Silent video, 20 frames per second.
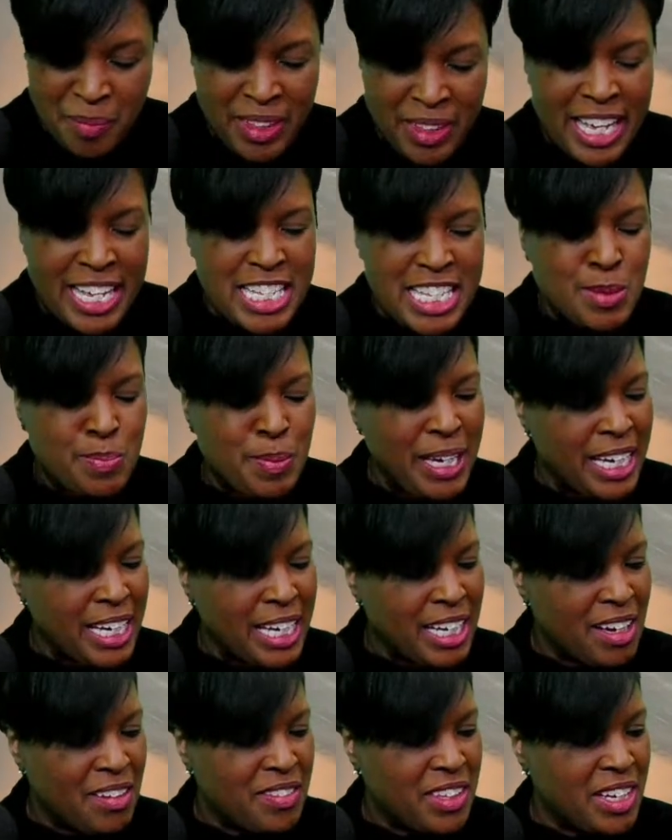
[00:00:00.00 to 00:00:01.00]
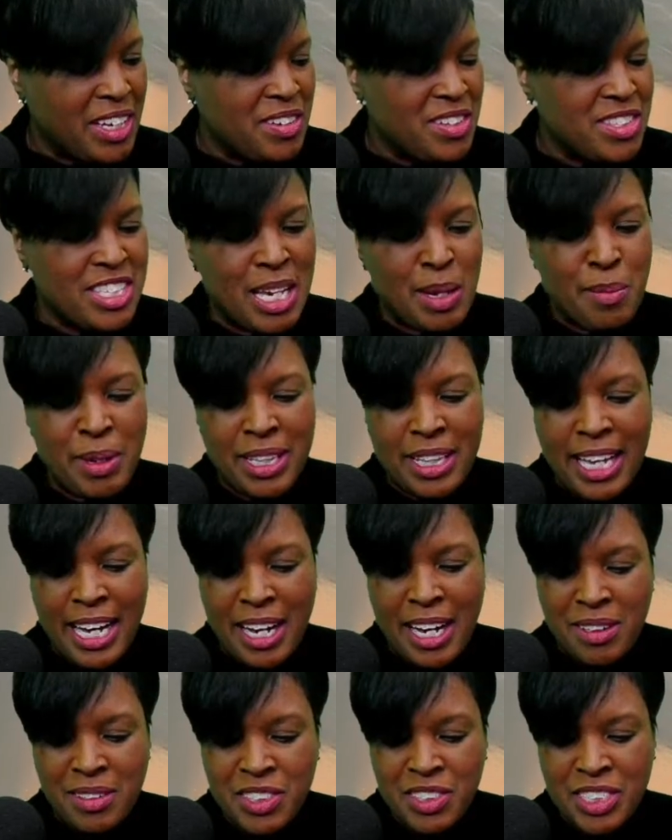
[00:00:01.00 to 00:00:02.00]
And speaking of the Entertainment
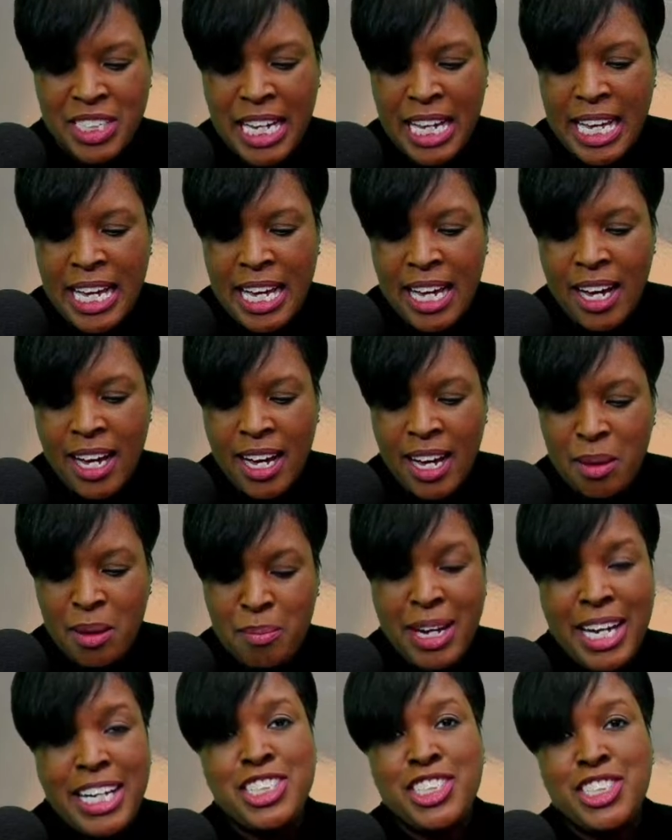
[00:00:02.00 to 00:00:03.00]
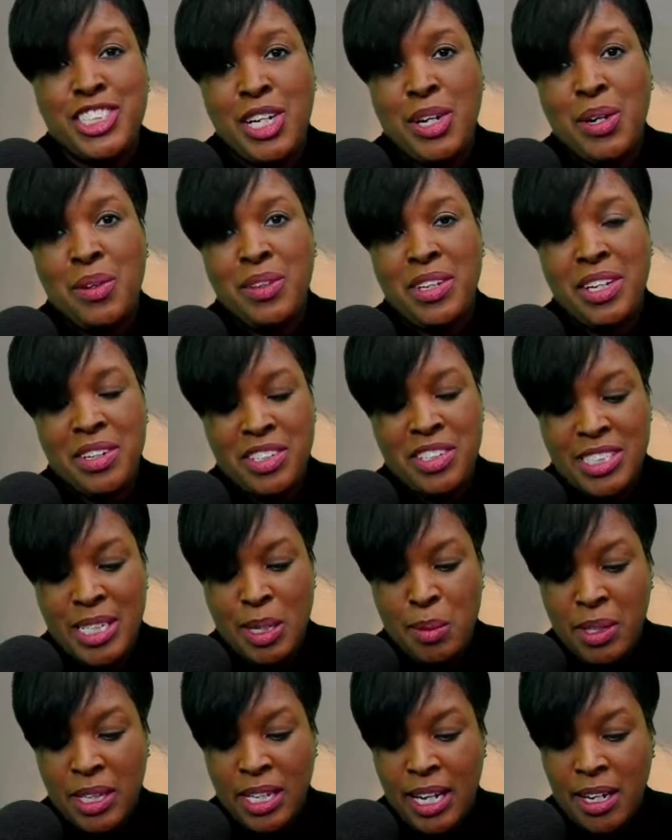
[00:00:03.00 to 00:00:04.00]
Lounge, my show, the
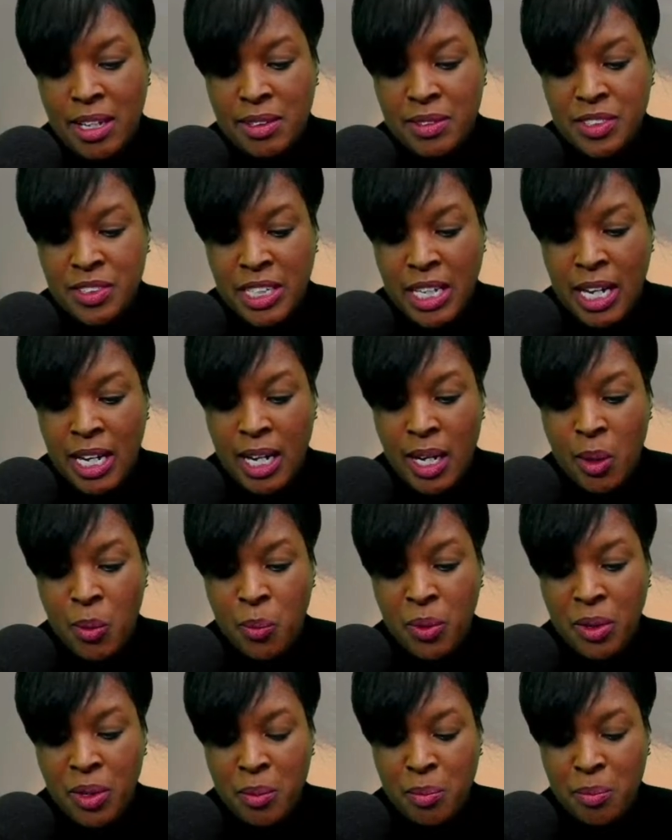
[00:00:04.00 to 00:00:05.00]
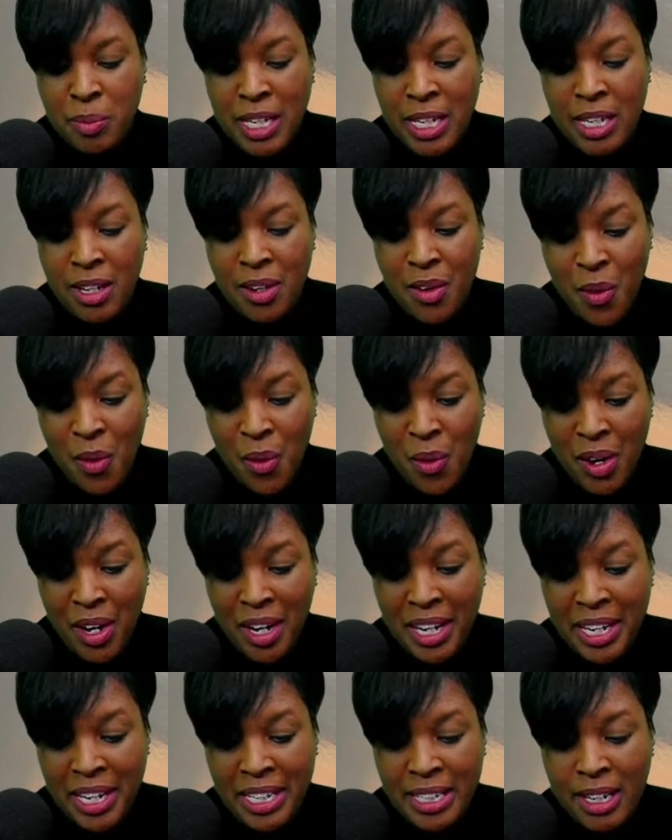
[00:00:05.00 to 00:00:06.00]
Entertainment Lounge, will be
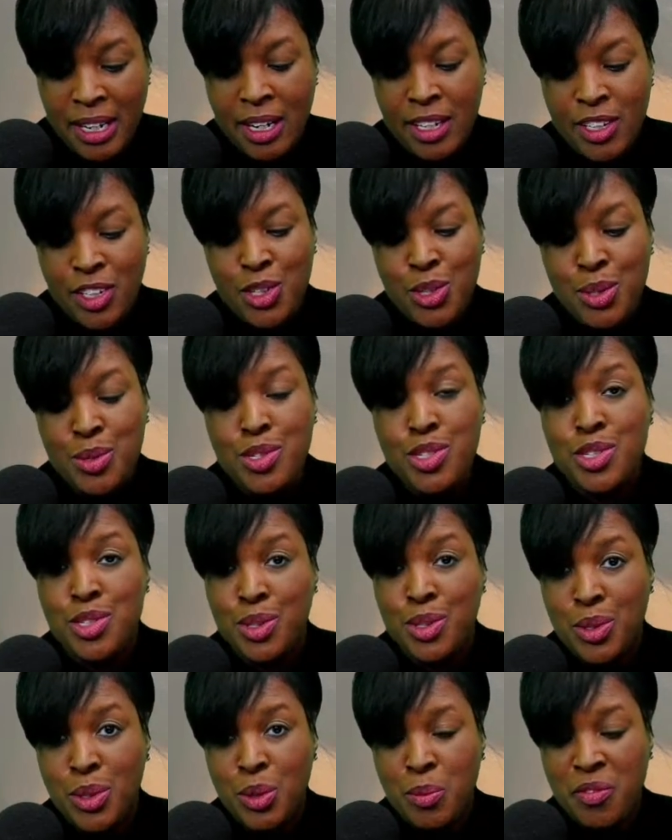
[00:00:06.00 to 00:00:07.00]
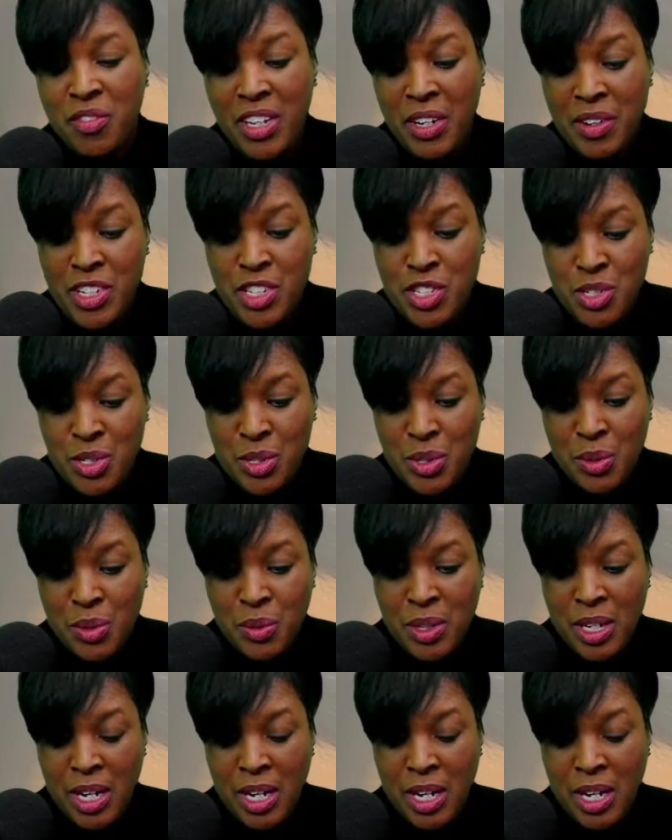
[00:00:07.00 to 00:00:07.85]
on YouTube very soon.